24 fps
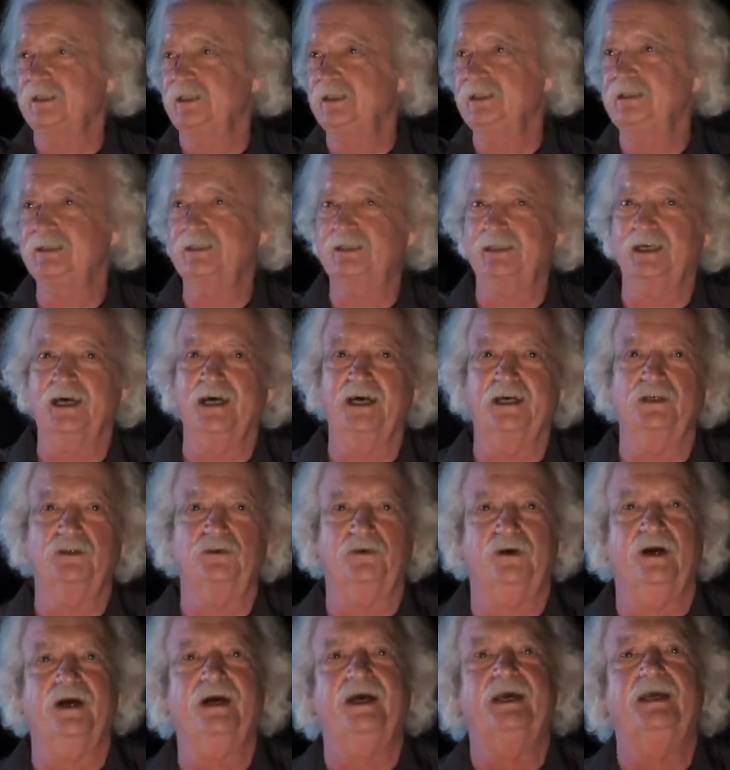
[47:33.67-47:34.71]
inside,
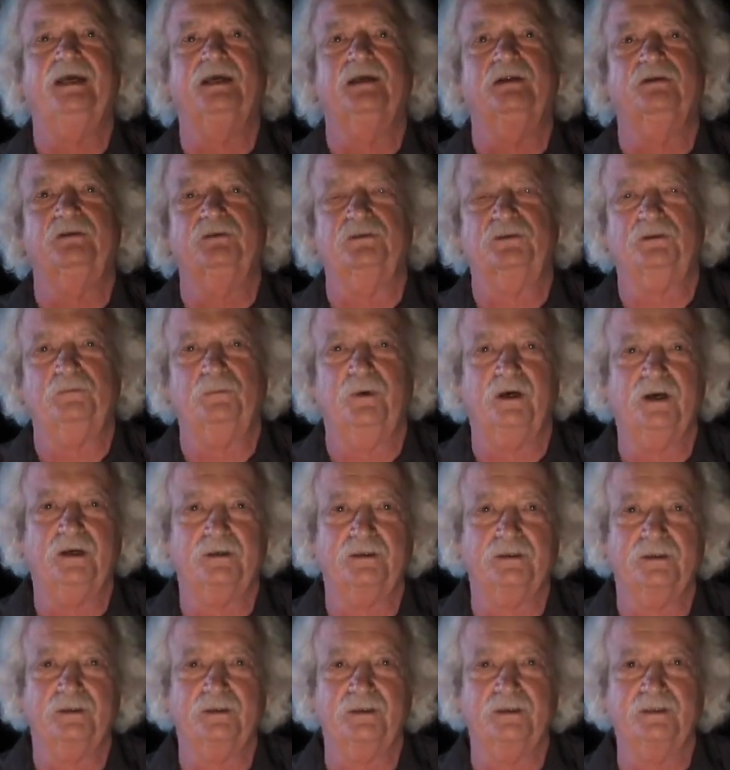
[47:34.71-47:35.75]
trying to spot
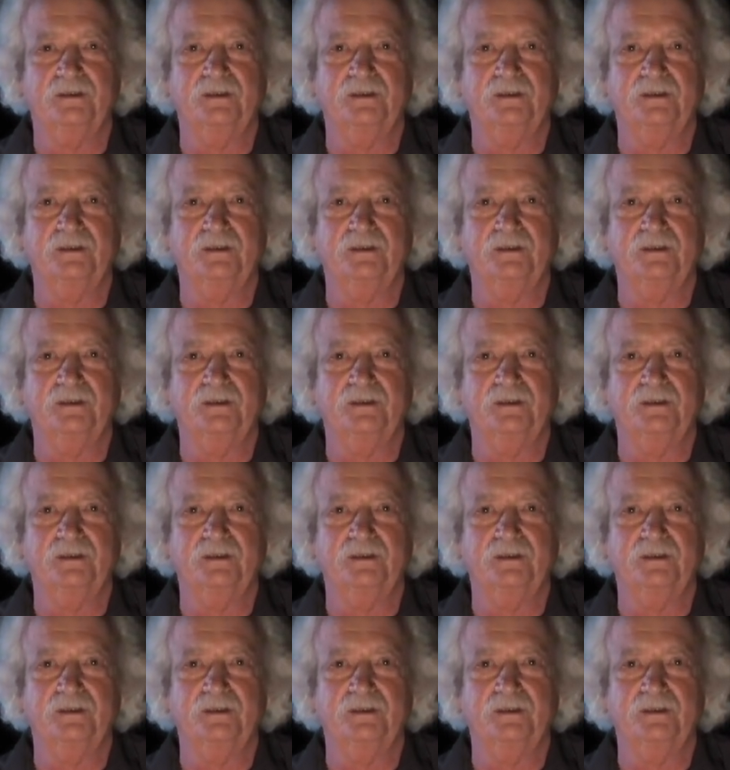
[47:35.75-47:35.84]
her.